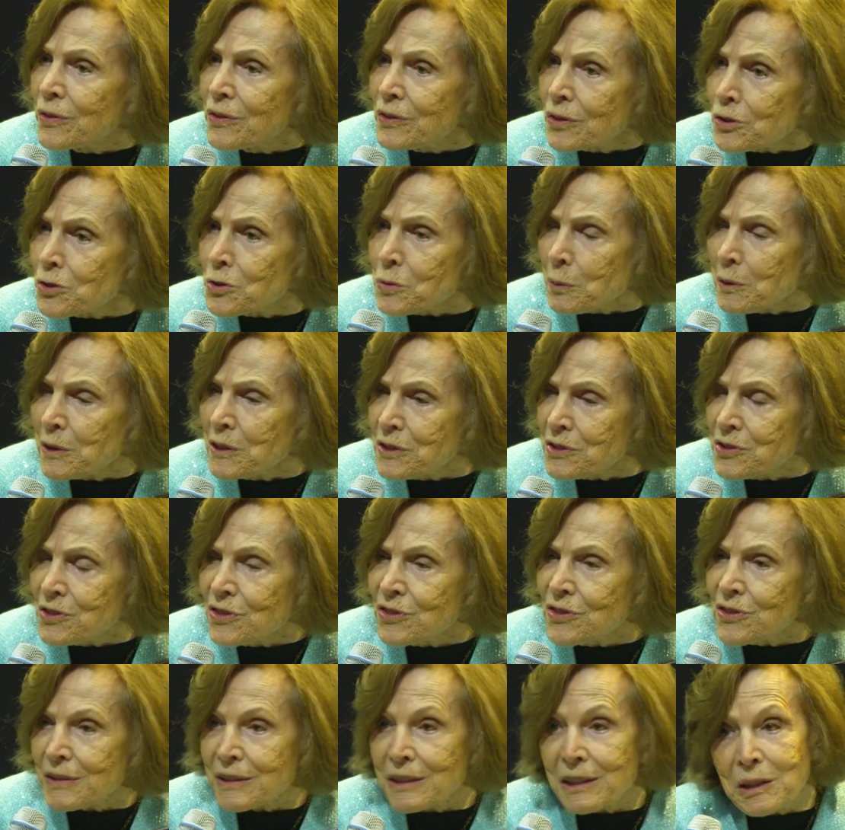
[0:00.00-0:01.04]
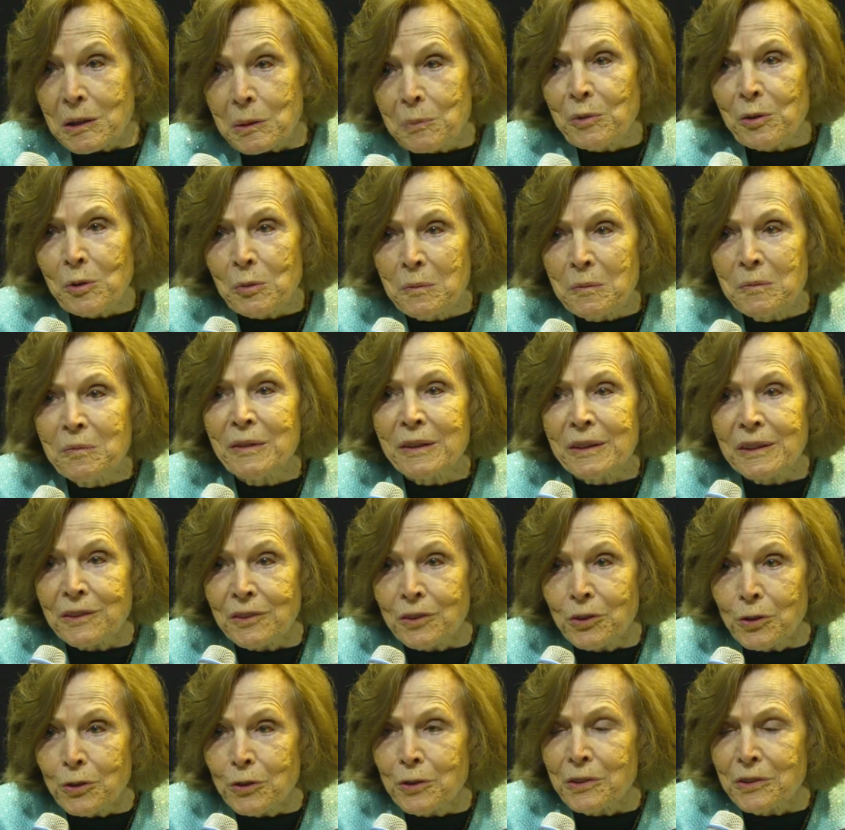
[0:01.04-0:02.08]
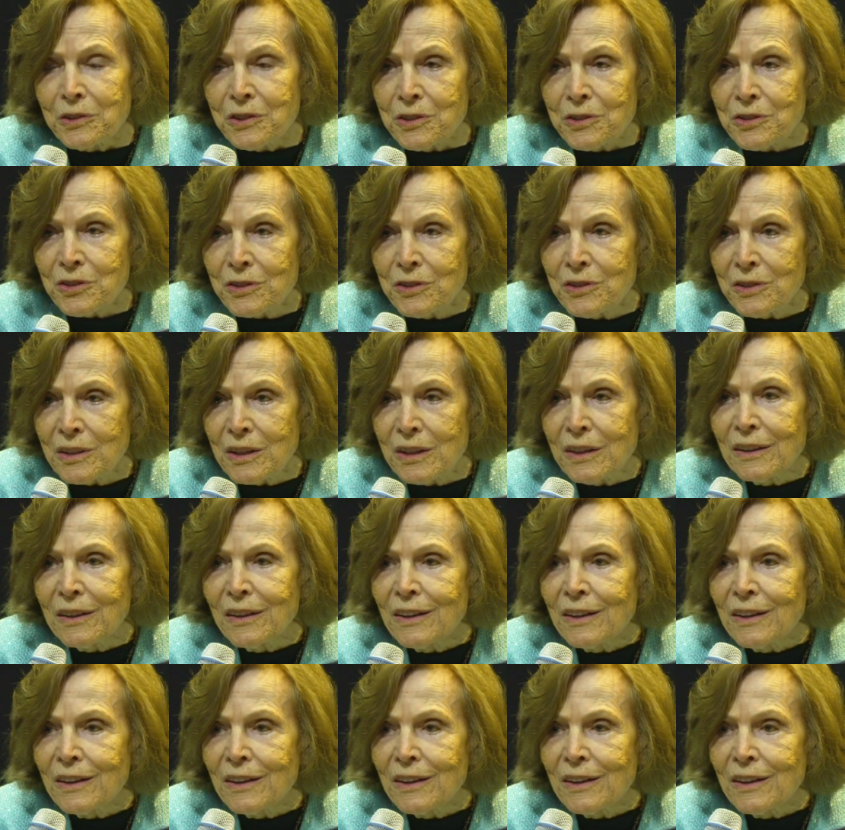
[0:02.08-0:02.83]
those places and keep them in good condition,